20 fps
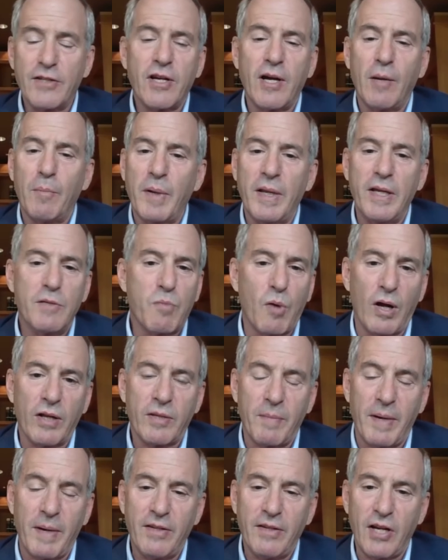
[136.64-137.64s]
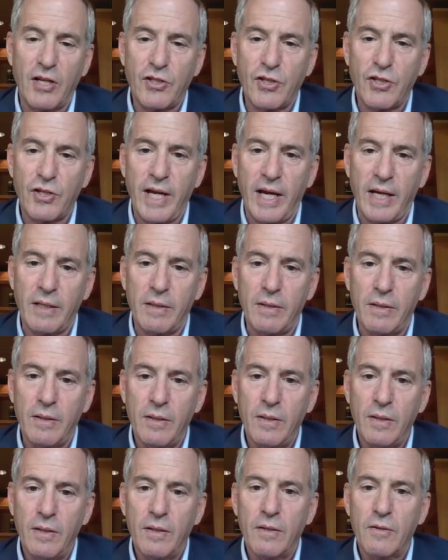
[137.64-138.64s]
companies brought to my attention yet,
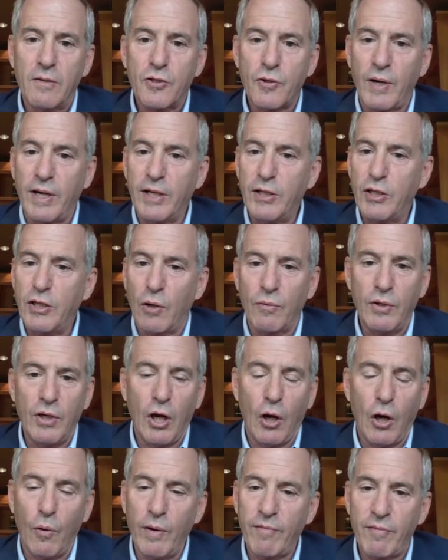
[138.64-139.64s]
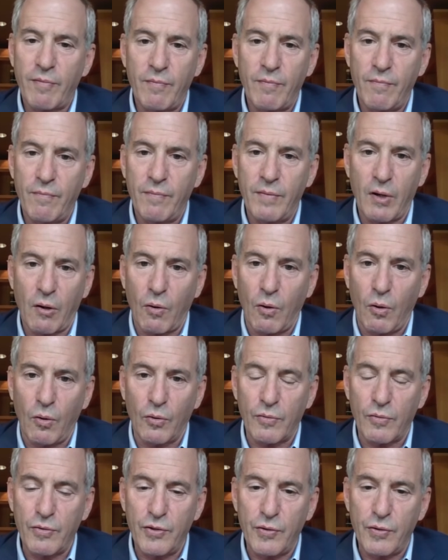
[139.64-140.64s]
so I don't know if they're a
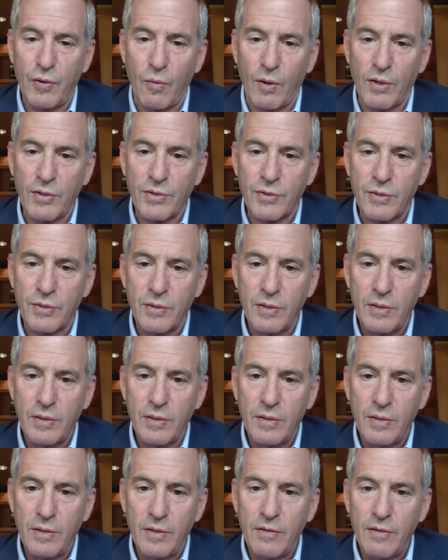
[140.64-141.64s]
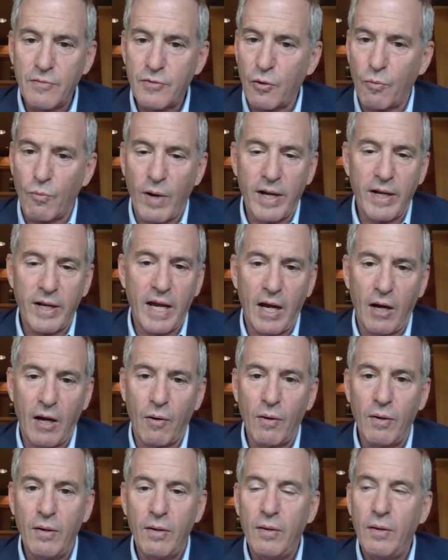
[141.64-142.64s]
holder in due course. So right
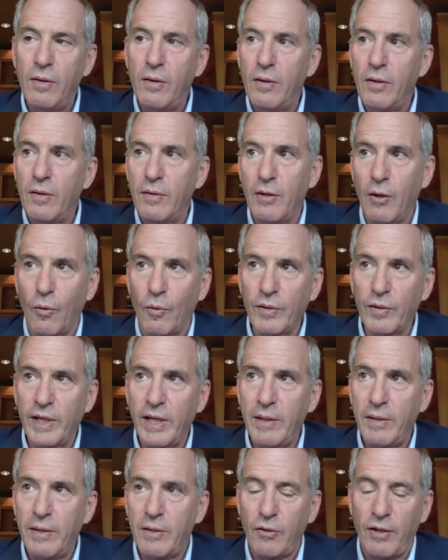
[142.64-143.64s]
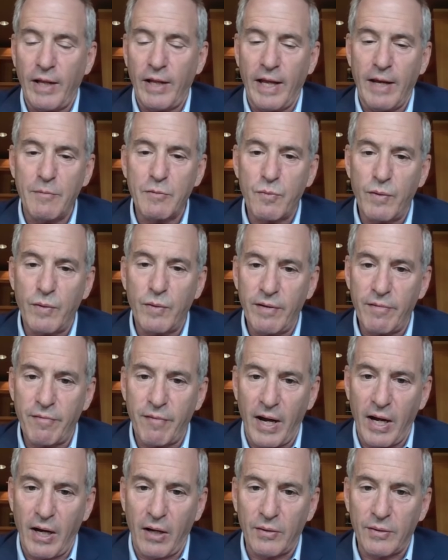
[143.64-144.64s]
now, the only claims we have
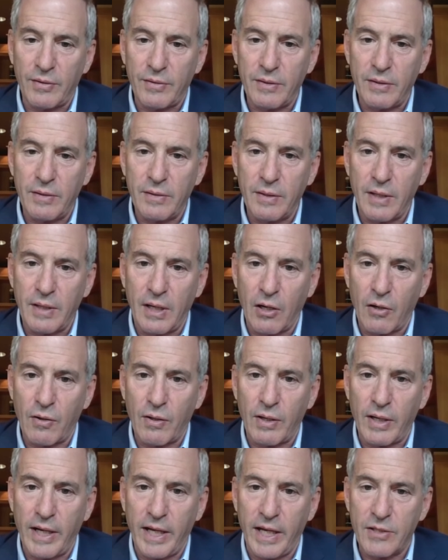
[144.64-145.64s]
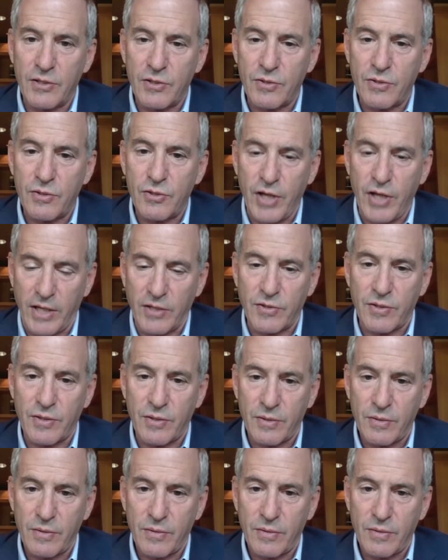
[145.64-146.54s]
filed are against Chase.